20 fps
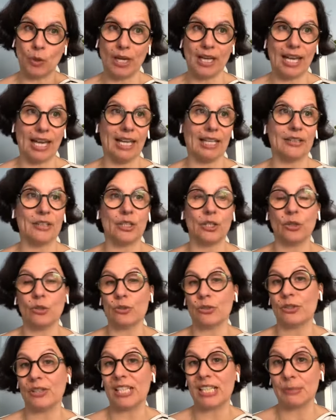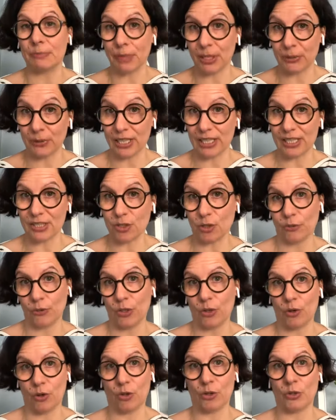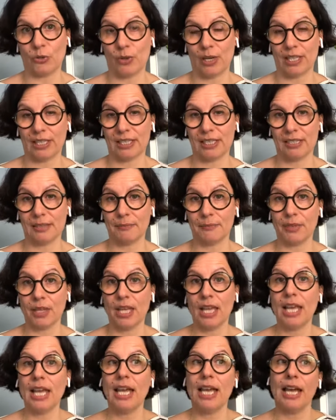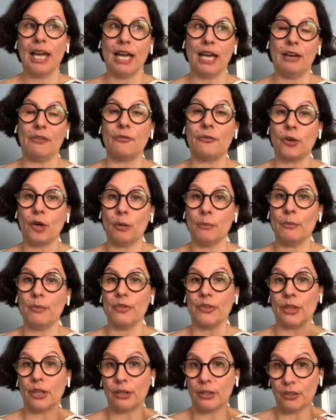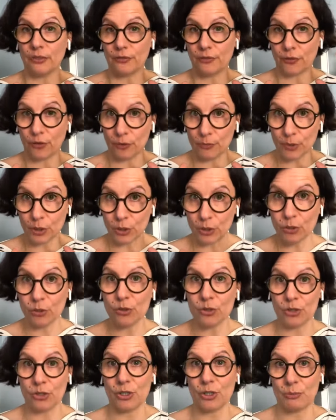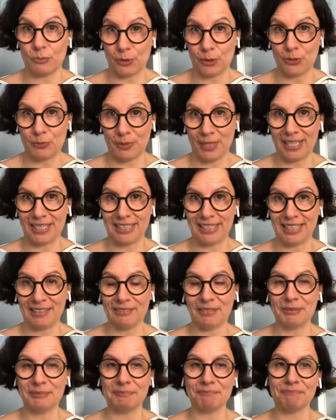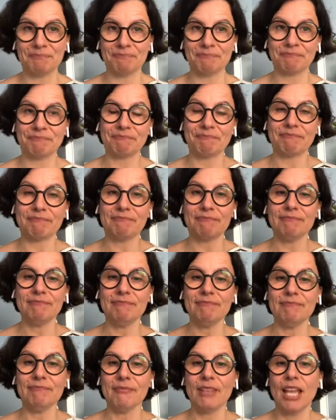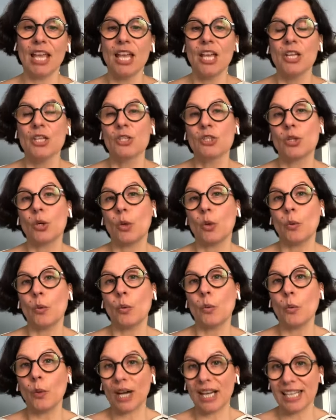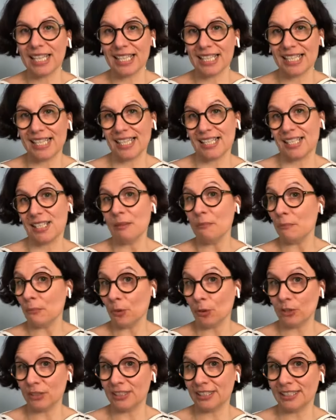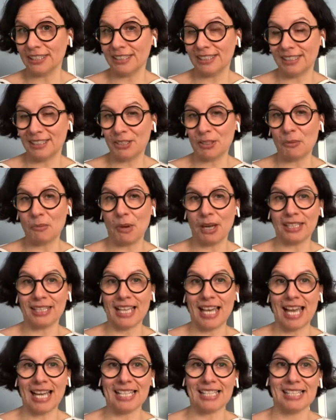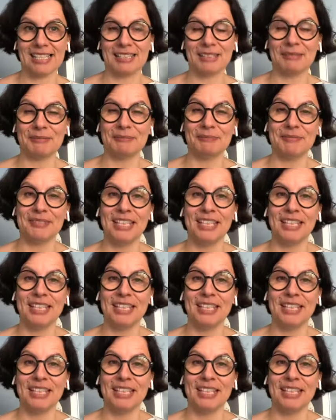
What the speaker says: one hand, the user experience of your contracts from the user's perspective. So why is this important, you might ask?